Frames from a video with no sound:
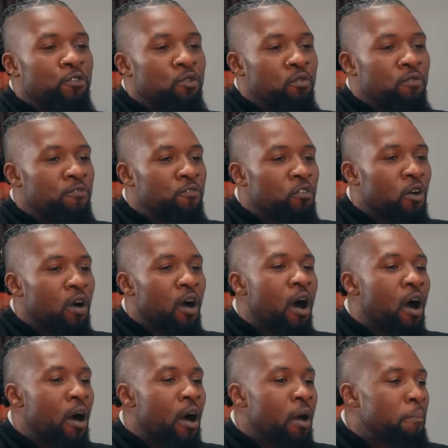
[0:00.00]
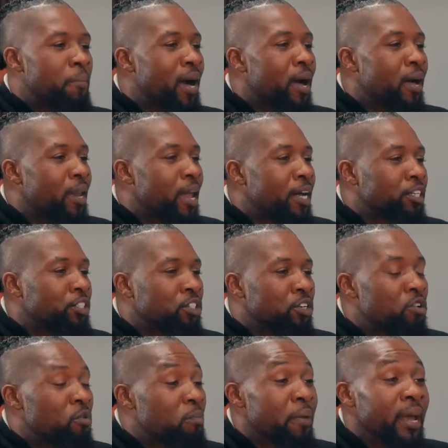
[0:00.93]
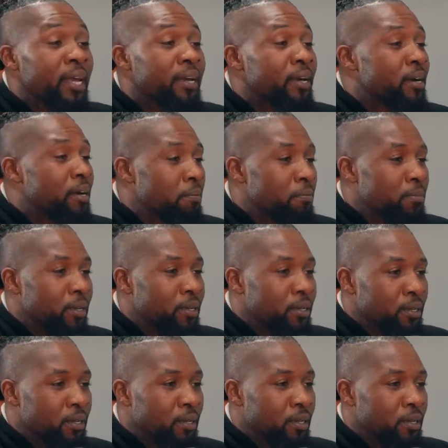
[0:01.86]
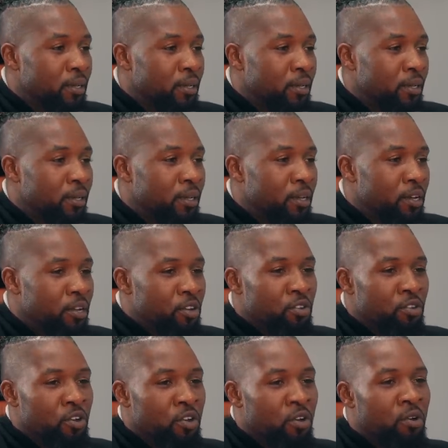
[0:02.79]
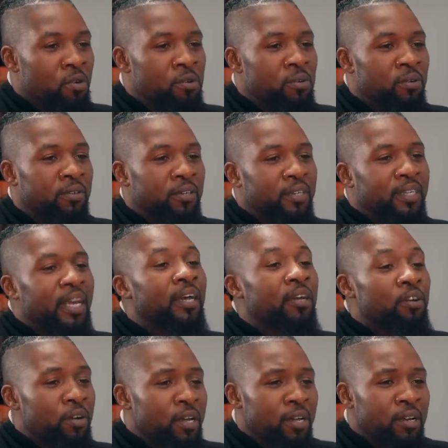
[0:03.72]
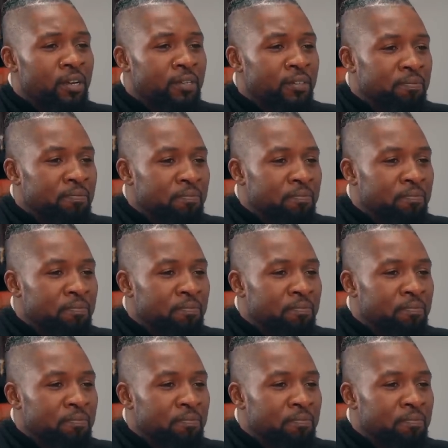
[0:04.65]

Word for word: food for our biological makeup. You know, yeah, go ahead. No, I was